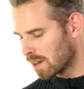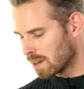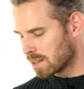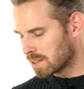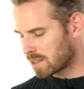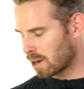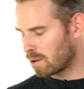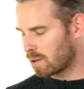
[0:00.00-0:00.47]

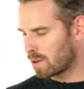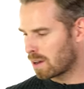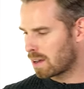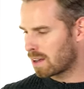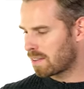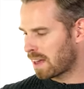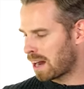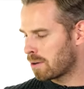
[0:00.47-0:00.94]
So
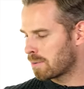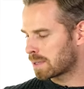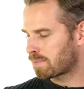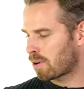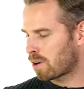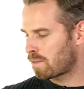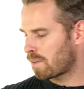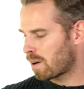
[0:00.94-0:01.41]
the helmet's
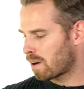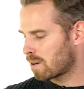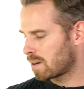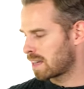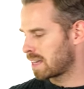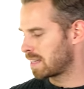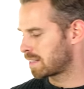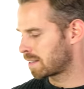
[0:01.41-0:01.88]

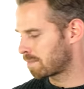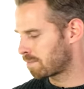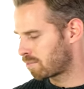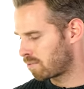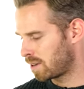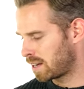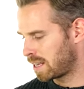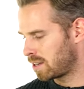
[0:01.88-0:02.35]
profile is
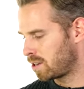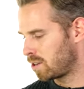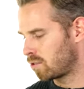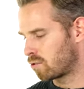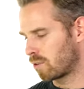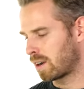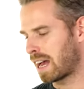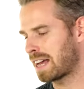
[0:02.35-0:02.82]
pretty
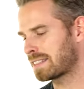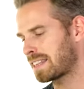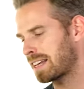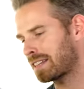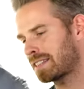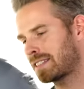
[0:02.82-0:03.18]
neutral. It has that